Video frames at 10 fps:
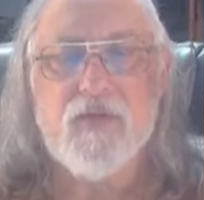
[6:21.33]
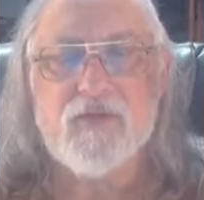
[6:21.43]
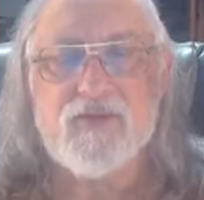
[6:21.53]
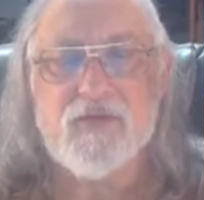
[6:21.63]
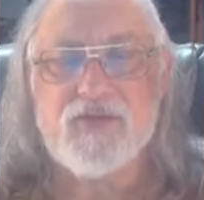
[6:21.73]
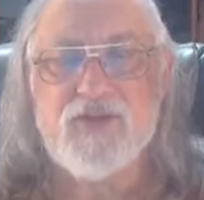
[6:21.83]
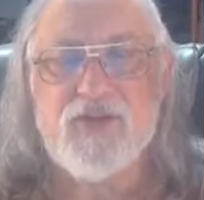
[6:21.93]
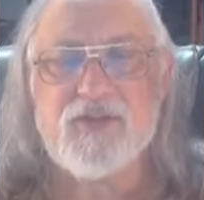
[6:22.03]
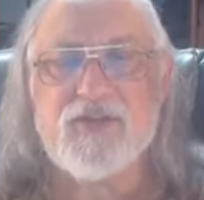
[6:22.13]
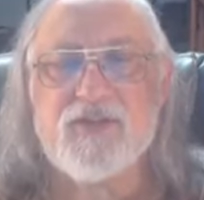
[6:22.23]
So
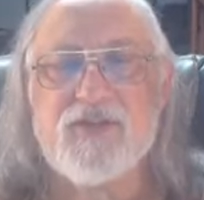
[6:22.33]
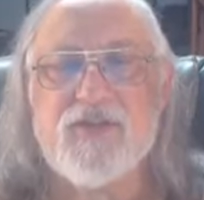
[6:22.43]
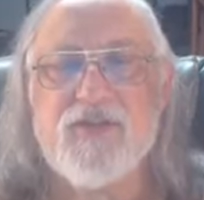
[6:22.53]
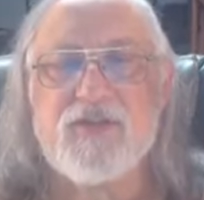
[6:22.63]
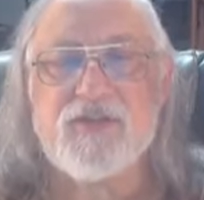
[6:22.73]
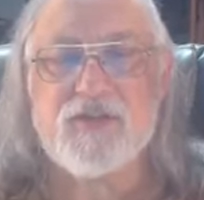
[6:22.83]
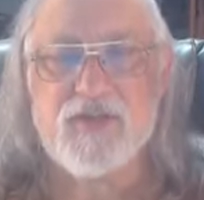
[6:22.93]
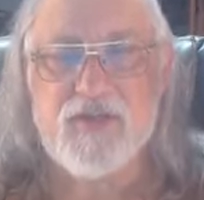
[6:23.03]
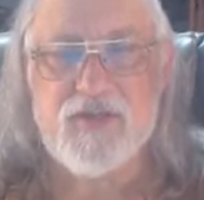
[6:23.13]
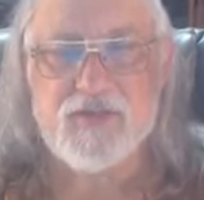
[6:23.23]
Jesus in this
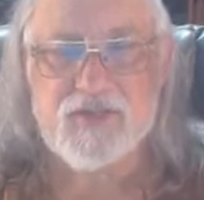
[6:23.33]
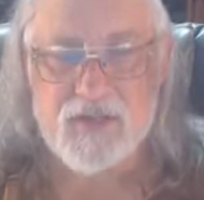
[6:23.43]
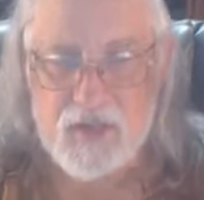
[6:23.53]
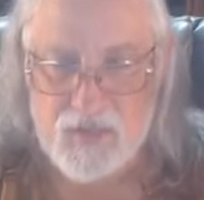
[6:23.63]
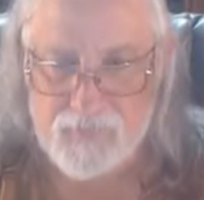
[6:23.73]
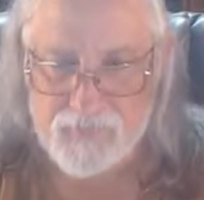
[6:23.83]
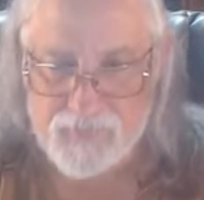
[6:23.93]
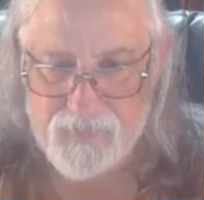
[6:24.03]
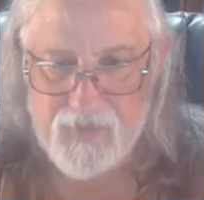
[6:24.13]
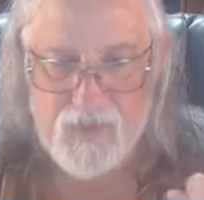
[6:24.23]
in this um,
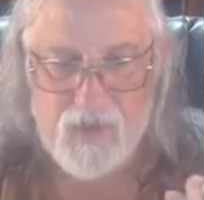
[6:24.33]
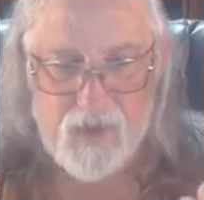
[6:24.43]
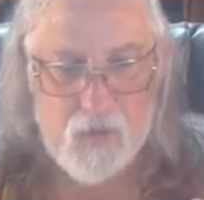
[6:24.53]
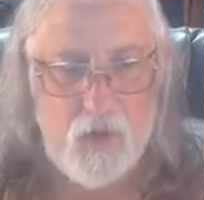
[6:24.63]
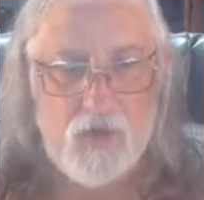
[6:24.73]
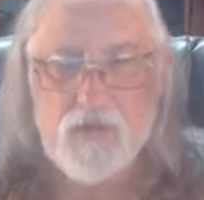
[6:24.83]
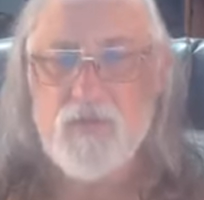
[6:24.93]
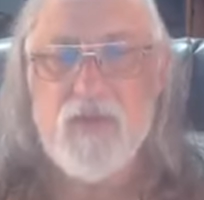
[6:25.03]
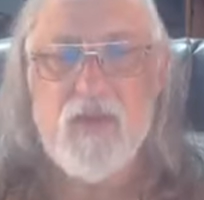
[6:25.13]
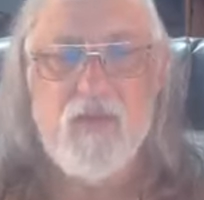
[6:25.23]
quote
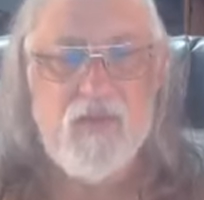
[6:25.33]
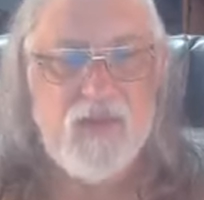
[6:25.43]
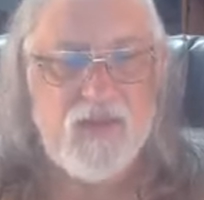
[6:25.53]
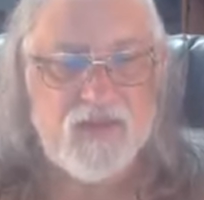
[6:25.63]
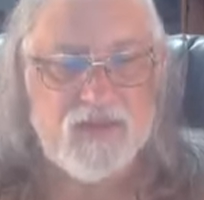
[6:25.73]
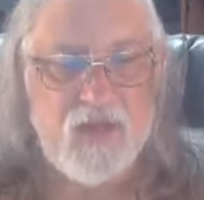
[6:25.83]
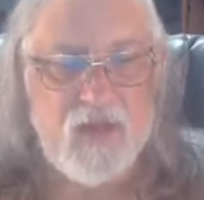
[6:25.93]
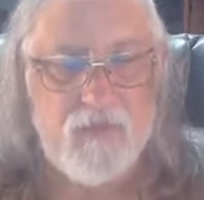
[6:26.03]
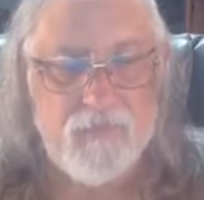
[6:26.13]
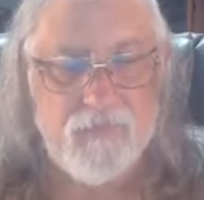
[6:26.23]
is
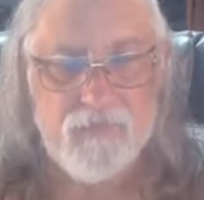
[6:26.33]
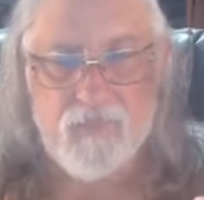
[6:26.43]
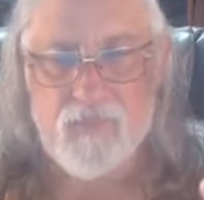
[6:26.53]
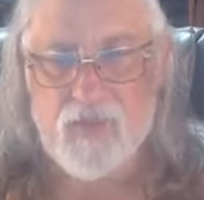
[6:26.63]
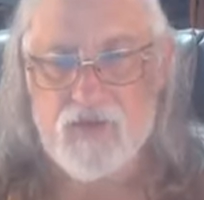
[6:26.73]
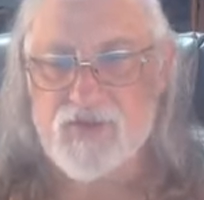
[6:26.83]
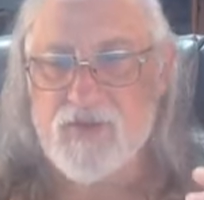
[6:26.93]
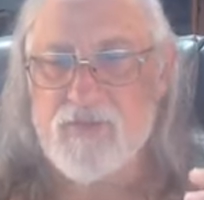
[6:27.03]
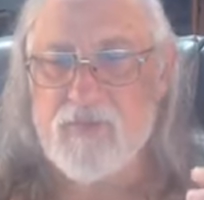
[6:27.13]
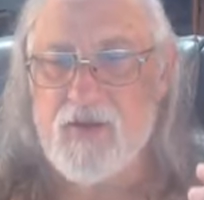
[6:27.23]
um, there's
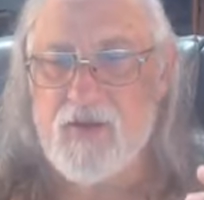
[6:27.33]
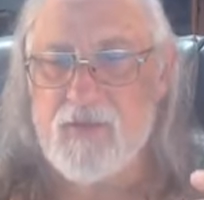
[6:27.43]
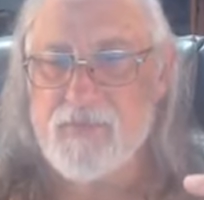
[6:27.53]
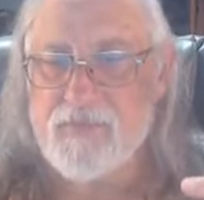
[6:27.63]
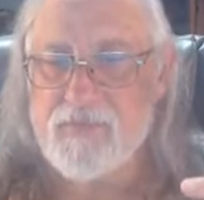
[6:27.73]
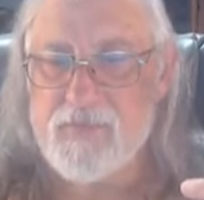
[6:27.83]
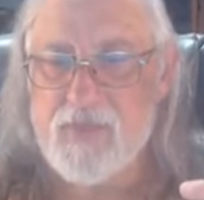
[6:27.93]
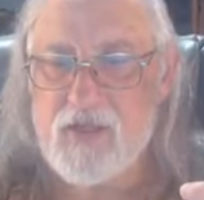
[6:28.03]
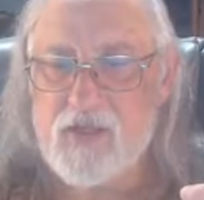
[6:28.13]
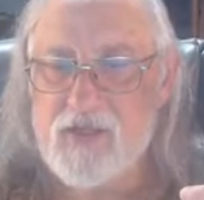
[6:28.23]
some um,
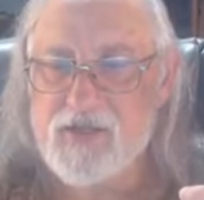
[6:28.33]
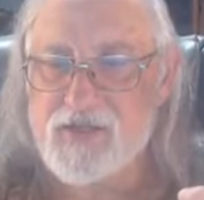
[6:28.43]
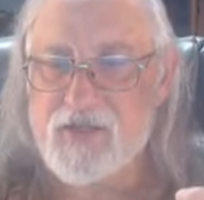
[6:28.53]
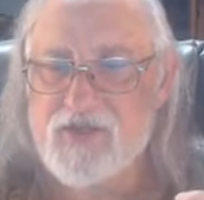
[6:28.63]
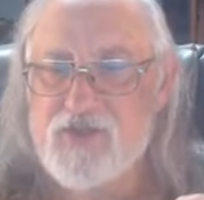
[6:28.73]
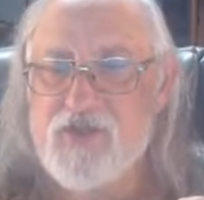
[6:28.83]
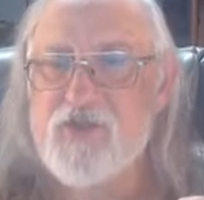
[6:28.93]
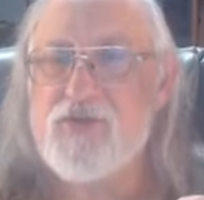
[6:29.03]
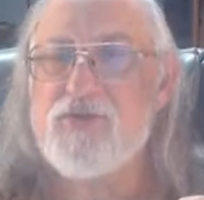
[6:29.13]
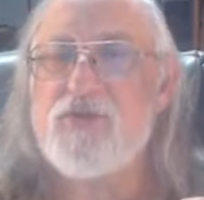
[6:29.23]
legalistic
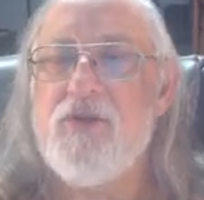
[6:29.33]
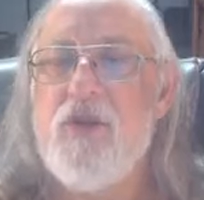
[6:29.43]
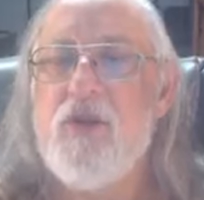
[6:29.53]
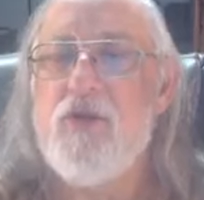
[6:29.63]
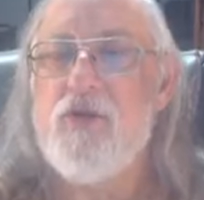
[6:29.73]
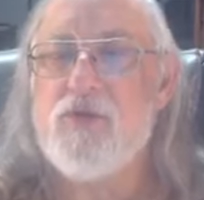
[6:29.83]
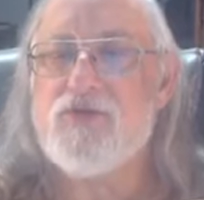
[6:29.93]
Jews who are